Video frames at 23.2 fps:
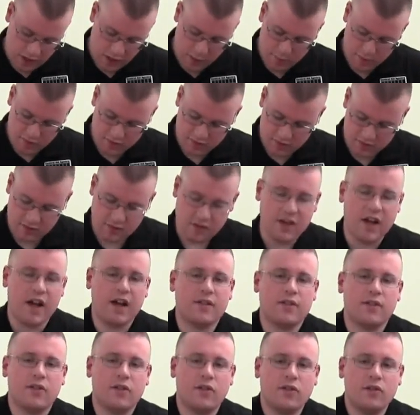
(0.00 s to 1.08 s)
Emerson
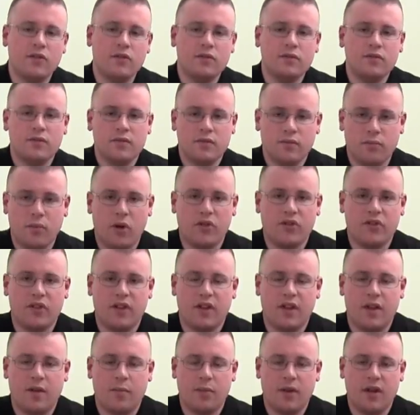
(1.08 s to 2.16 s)
Tactical
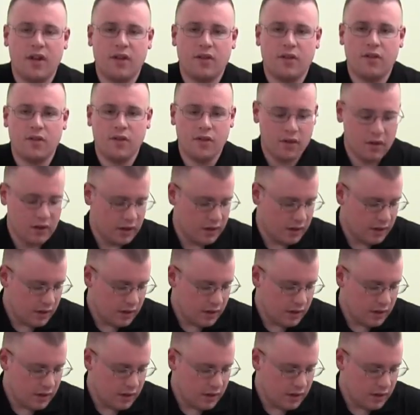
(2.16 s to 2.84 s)
multicam pants.